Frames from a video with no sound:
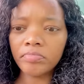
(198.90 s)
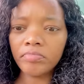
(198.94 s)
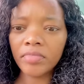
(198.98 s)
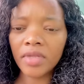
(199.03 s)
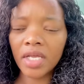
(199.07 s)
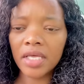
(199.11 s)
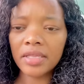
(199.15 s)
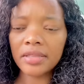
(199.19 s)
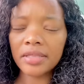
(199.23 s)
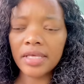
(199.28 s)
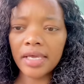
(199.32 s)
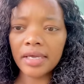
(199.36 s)

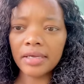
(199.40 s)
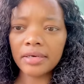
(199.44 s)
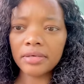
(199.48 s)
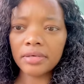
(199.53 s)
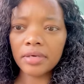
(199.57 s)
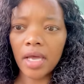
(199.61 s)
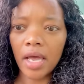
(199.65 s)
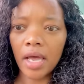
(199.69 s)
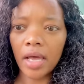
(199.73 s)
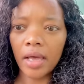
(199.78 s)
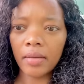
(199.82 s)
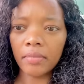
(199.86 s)
and then
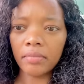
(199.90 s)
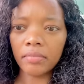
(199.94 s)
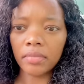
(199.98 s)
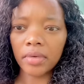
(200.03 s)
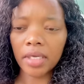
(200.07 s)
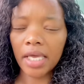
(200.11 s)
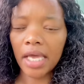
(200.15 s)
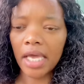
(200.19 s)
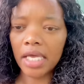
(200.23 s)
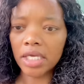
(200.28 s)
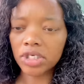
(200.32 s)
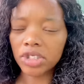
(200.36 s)

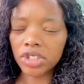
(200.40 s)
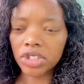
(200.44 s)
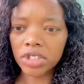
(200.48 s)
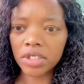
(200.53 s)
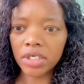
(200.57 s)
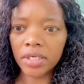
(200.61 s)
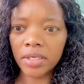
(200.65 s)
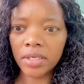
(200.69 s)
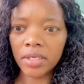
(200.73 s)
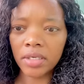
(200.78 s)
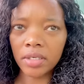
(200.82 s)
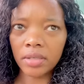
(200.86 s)
catch
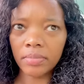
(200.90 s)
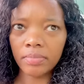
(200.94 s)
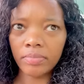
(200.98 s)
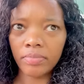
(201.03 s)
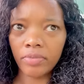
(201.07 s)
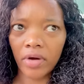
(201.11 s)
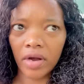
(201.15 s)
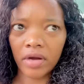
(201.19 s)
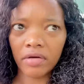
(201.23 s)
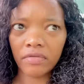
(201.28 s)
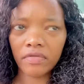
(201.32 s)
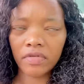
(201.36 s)
a
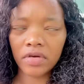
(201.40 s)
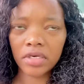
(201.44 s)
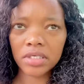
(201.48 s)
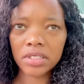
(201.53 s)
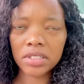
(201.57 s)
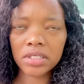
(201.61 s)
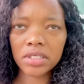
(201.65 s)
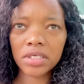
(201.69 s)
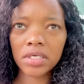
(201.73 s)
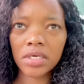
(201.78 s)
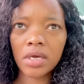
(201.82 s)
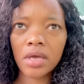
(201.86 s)

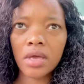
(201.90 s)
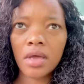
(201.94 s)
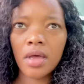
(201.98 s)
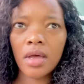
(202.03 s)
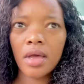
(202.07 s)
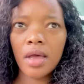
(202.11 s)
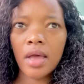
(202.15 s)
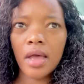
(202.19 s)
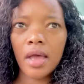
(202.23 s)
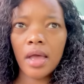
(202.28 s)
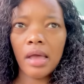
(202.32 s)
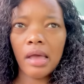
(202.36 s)
breakfast.
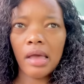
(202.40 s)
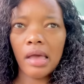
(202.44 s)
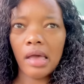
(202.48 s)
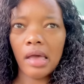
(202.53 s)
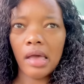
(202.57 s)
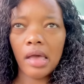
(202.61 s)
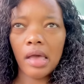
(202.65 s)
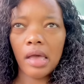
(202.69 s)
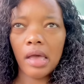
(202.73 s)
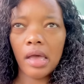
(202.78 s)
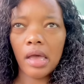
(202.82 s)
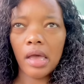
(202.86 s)

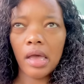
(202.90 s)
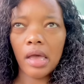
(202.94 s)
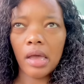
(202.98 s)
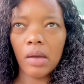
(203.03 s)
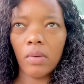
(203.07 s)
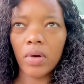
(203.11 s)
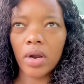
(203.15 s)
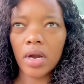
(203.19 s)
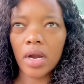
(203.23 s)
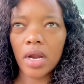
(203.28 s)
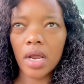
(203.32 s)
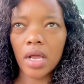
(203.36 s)

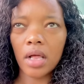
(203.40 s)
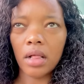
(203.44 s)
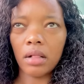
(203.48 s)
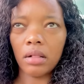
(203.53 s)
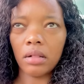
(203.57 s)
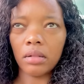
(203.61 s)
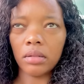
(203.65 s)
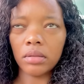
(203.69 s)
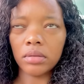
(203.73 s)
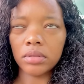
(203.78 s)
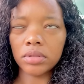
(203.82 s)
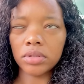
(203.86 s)
What
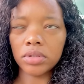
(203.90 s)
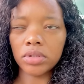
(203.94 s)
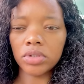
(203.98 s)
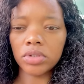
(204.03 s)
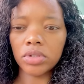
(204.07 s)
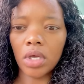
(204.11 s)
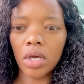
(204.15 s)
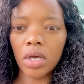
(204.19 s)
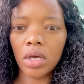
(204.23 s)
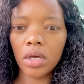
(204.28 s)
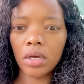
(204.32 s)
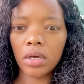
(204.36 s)
else?
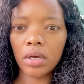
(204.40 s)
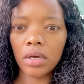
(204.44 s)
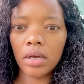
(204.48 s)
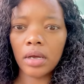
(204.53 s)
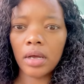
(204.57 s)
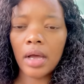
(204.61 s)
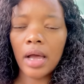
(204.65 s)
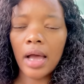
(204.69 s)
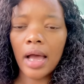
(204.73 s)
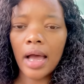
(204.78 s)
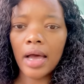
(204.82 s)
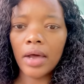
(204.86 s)

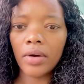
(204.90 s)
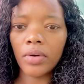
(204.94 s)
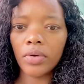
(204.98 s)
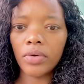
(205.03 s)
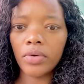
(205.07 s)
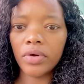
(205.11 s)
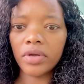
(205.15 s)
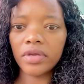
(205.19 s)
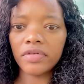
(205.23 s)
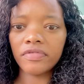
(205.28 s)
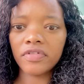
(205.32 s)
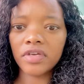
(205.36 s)
I don't know
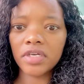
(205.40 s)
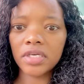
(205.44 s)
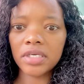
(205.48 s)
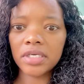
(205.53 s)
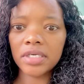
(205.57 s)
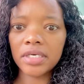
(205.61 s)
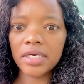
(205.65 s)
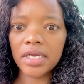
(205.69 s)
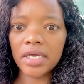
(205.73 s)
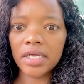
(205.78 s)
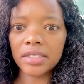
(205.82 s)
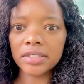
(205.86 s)
if he
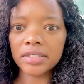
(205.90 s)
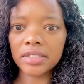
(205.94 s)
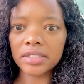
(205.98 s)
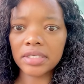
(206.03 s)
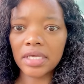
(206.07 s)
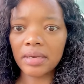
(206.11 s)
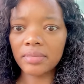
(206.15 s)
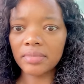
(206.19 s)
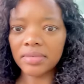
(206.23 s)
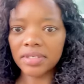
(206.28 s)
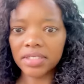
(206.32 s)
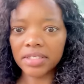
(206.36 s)
nails
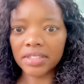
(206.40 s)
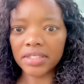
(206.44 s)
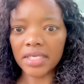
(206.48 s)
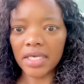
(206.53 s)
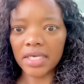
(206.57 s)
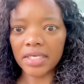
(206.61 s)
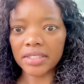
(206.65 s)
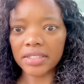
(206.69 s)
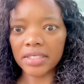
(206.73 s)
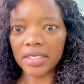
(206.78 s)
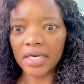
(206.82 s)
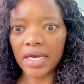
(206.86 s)
them
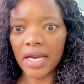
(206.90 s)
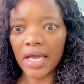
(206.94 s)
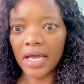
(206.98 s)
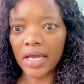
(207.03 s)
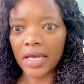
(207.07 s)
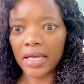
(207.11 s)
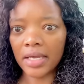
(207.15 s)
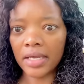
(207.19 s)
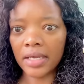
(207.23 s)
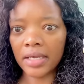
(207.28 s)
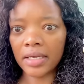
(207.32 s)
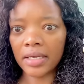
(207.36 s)
designs.
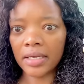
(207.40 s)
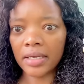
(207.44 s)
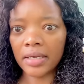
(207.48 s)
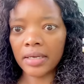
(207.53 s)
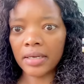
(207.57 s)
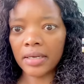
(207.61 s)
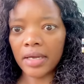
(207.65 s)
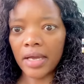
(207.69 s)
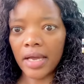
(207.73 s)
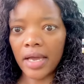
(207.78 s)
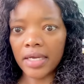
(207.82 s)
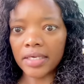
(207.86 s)
I
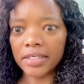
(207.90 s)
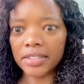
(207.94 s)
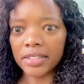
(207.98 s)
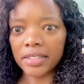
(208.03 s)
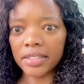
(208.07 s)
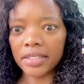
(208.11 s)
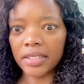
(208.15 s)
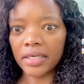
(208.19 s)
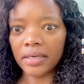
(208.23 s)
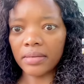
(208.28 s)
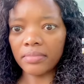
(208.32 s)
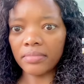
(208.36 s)
did
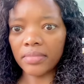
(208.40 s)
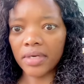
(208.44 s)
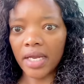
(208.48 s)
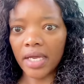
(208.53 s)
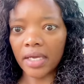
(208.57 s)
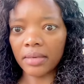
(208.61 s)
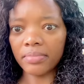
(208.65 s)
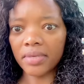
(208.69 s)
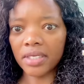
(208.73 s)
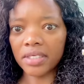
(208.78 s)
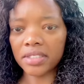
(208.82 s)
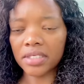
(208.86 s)
them like
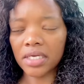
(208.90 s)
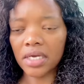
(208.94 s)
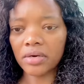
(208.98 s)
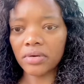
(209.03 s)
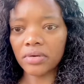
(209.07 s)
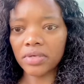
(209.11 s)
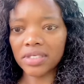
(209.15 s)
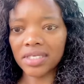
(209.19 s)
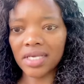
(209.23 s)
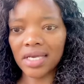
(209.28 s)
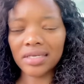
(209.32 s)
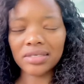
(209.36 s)
Bensando
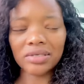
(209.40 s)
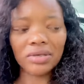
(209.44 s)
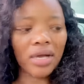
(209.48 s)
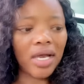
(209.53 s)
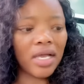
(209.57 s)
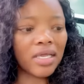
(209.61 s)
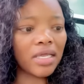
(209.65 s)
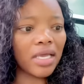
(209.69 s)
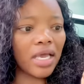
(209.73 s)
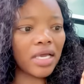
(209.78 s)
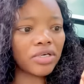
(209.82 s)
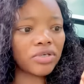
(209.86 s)
Zen.
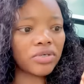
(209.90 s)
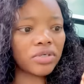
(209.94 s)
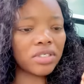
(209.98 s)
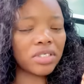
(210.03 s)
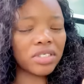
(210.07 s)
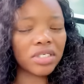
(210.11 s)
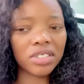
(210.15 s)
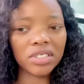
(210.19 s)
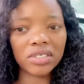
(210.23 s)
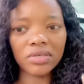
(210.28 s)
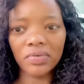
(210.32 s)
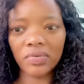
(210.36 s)
I should
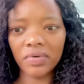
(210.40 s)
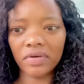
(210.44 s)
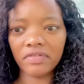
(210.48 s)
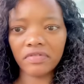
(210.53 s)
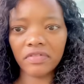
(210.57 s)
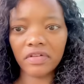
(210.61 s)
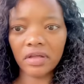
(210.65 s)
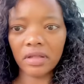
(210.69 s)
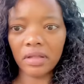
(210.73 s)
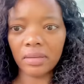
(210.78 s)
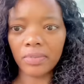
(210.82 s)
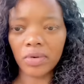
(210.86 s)
just
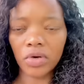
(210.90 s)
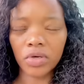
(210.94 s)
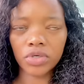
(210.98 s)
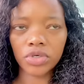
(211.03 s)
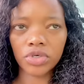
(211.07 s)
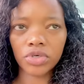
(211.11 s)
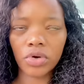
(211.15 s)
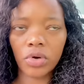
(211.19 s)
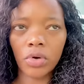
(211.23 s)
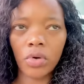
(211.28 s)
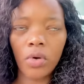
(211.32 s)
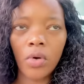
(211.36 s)
refill. I'm not
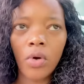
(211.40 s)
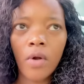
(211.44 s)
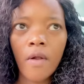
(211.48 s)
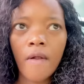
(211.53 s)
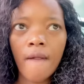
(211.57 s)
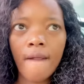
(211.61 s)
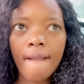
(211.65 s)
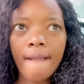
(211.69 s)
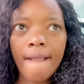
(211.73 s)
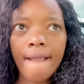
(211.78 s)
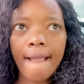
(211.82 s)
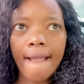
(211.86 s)
sure.
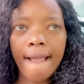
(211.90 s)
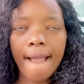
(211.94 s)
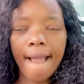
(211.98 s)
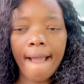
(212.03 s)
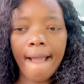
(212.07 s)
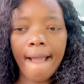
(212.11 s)
So